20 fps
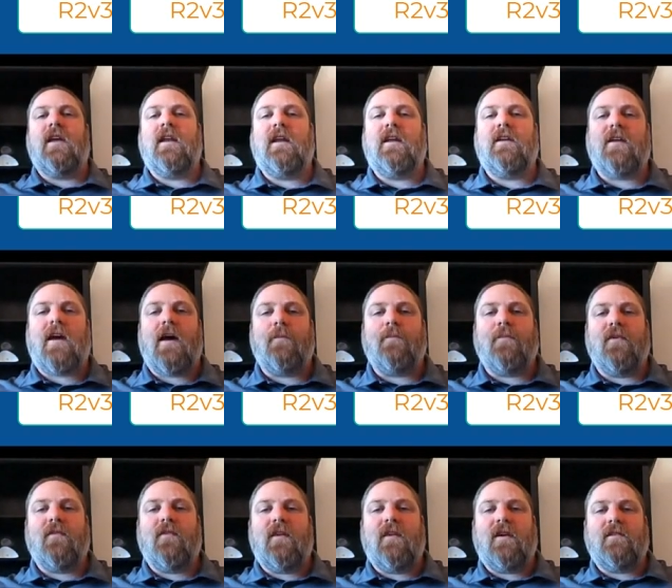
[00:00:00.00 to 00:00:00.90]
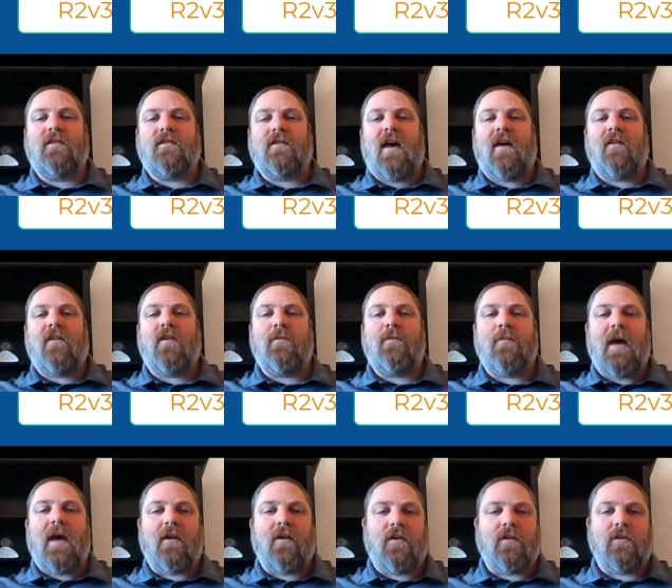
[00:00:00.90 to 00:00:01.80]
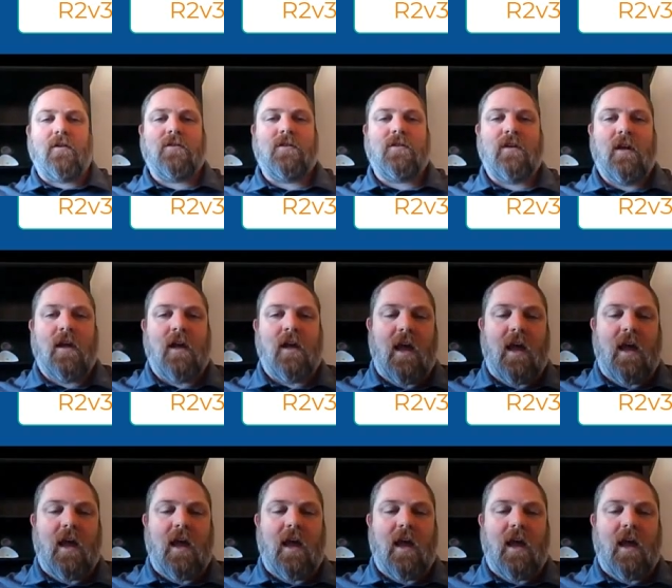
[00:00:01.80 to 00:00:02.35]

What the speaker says: any type of these heavy metals